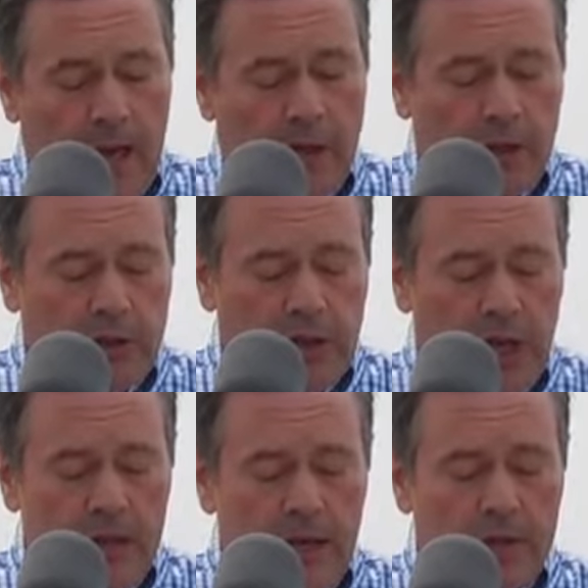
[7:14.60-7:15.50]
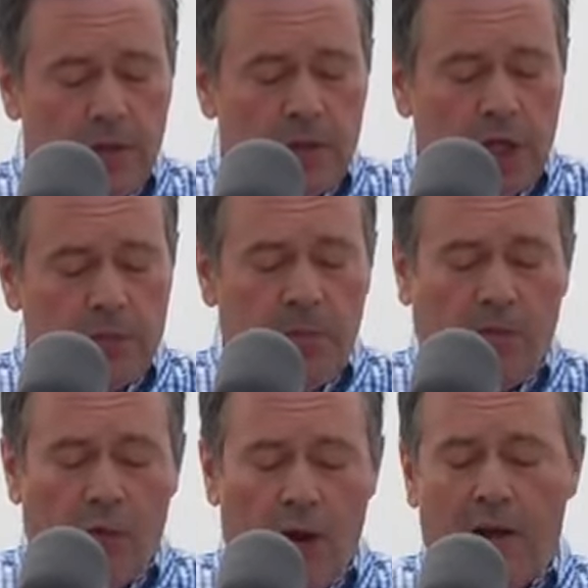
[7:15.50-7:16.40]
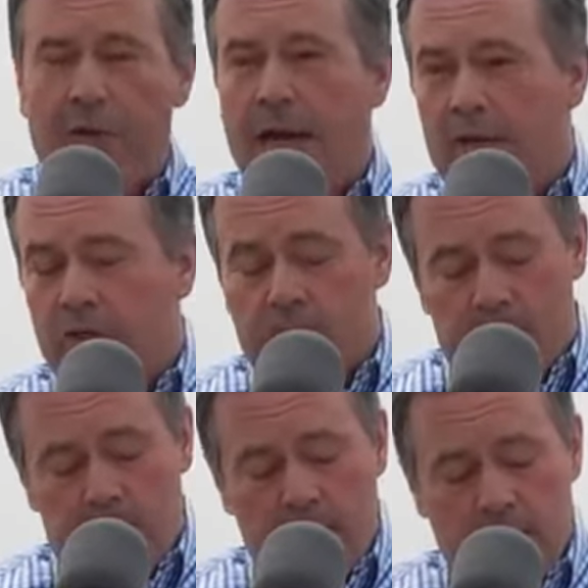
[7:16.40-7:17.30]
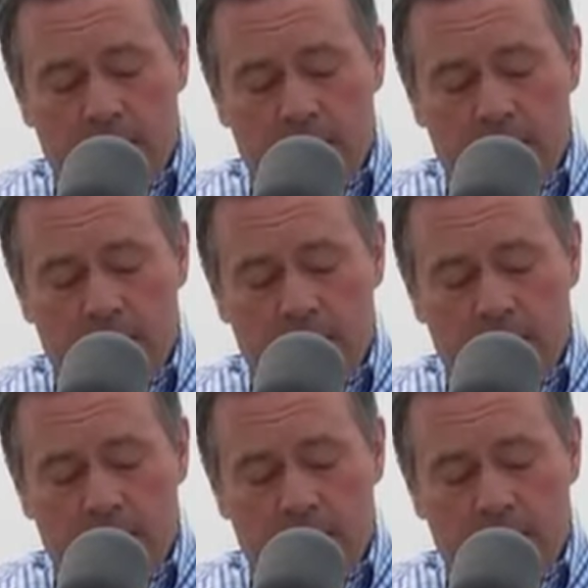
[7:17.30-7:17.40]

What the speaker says: And I should say that just before our announcement,